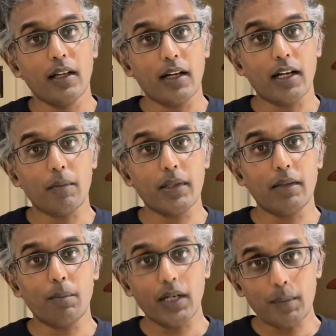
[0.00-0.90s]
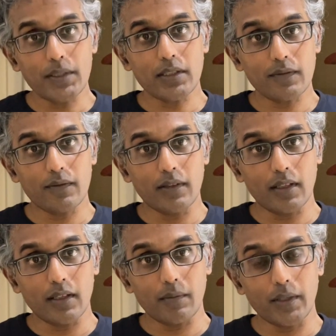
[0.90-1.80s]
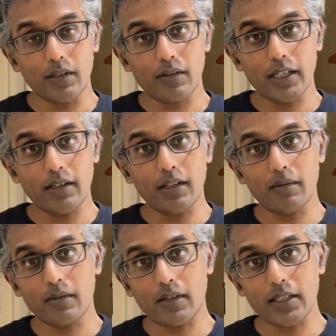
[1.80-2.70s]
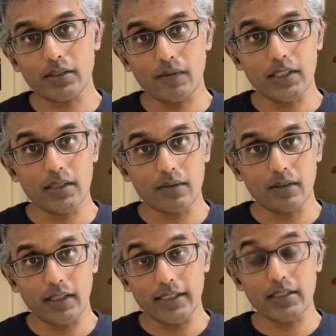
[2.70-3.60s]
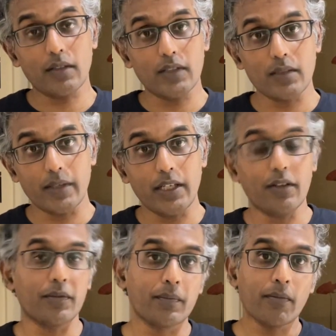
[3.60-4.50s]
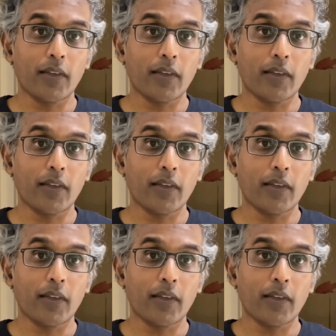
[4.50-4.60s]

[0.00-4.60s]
Uh, but the purpose of, I mean, to get to the crux of this essence of this video,